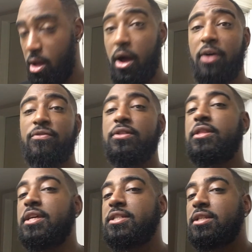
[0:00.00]
for
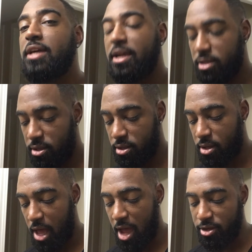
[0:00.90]
this length,
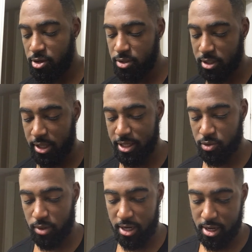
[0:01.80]
I use
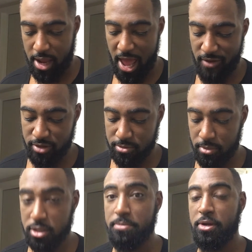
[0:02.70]
less when I didn't have as
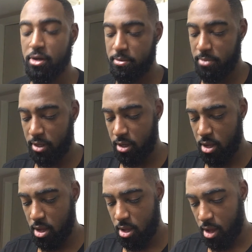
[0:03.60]
much beard, but
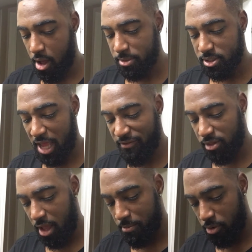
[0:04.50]
since I have a
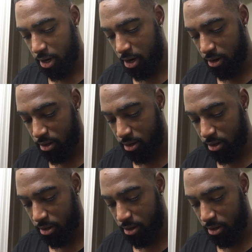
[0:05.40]
lot more hair